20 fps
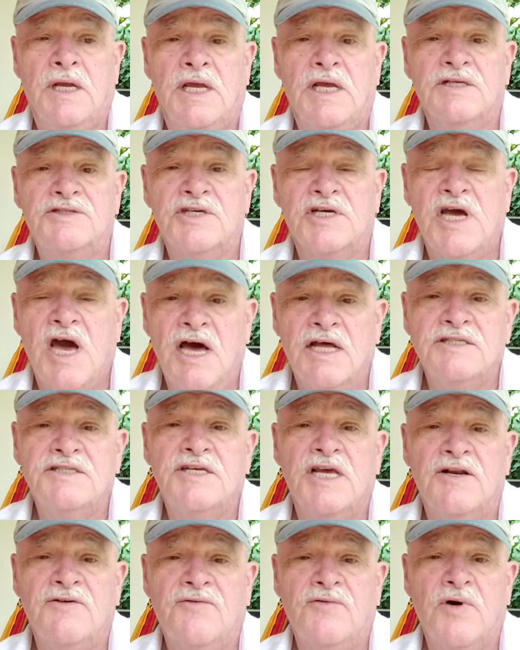it's a
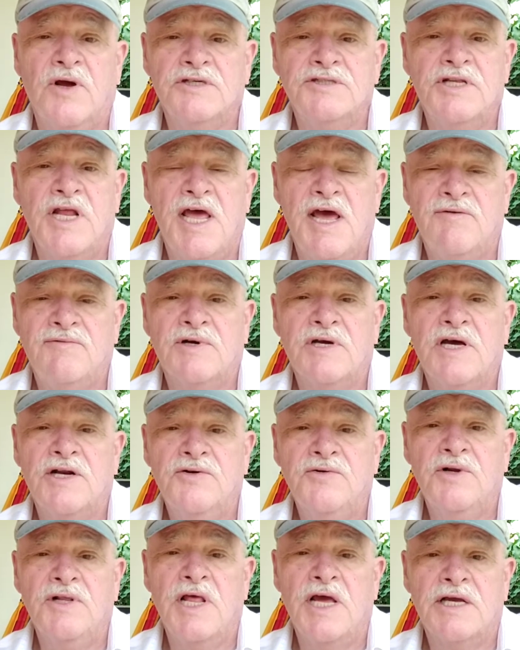godsend for us to have a
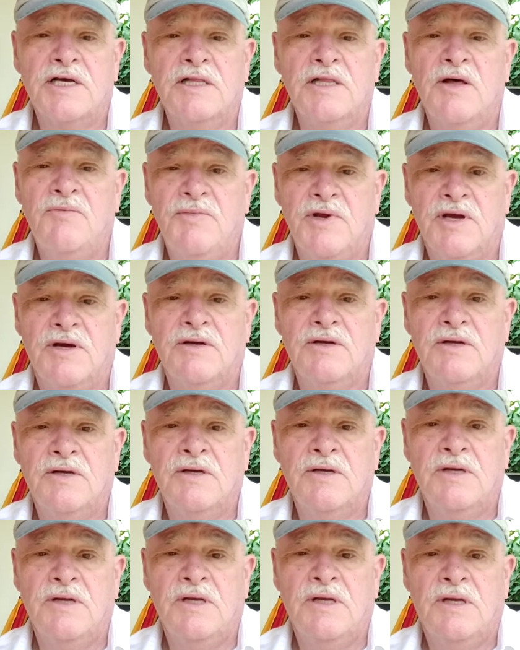country like Colombia
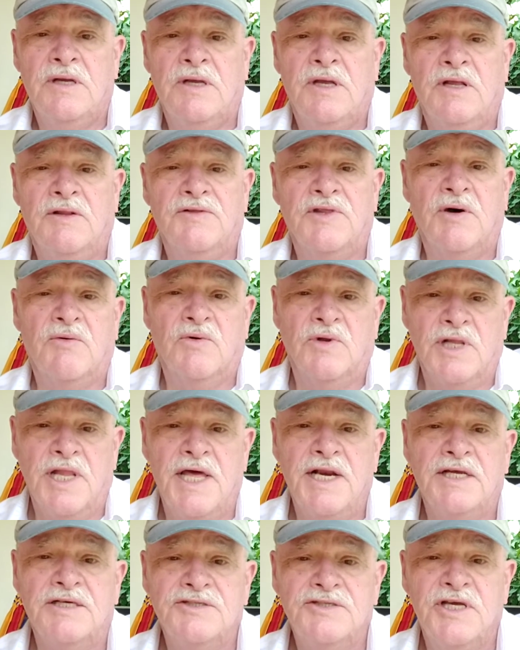that will
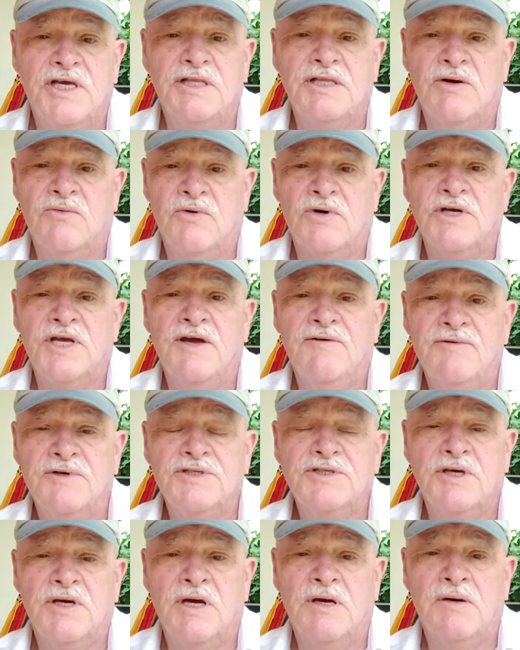let us in, that will give
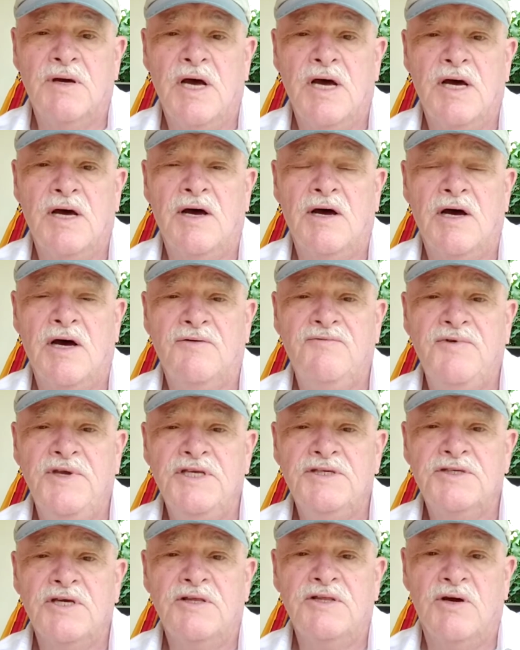us a
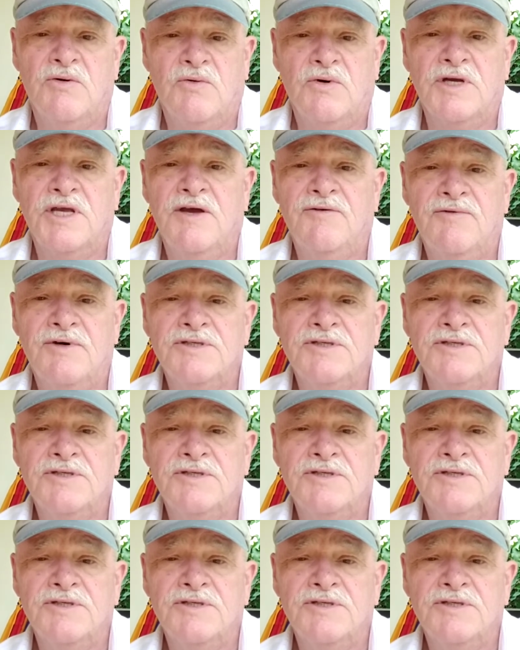visa, that will give